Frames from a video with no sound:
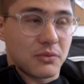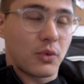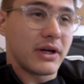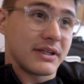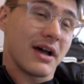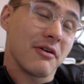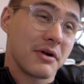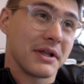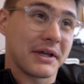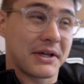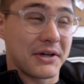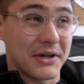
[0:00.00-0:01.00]
one, not
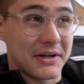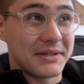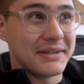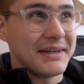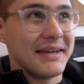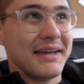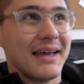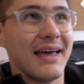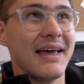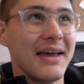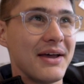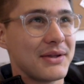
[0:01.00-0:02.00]
really good.
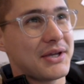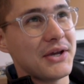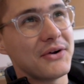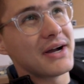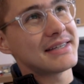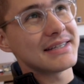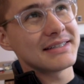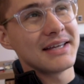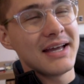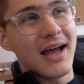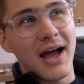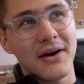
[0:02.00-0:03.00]
Two,
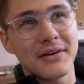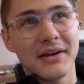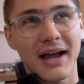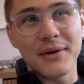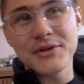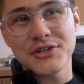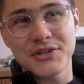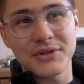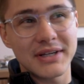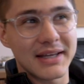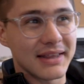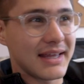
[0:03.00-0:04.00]
I was
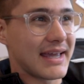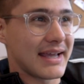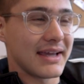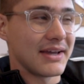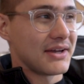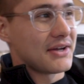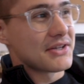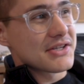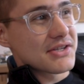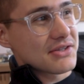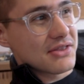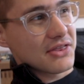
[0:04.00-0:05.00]
shooting in like
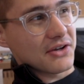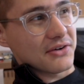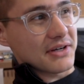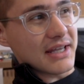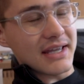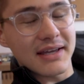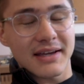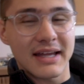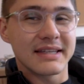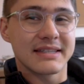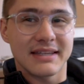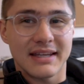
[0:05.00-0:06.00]
30 and